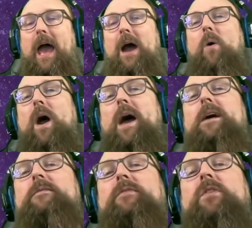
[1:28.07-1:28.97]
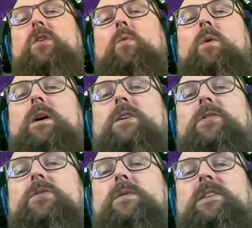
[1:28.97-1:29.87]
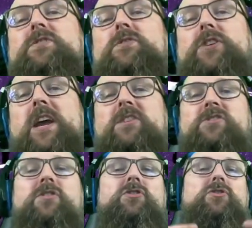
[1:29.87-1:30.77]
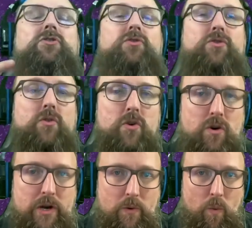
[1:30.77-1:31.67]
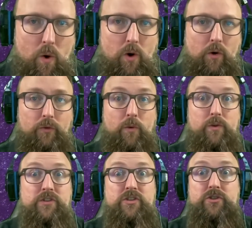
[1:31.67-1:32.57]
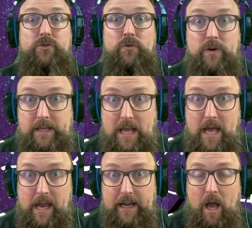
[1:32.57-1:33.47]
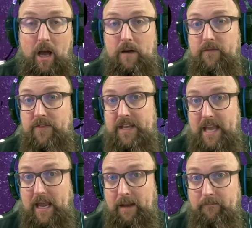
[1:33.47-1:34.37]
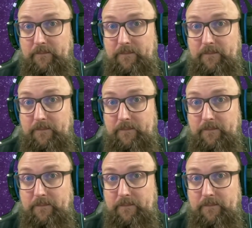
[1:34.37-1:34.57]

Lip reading: However, what you're doing is you're changing the story world or the storyline of the game.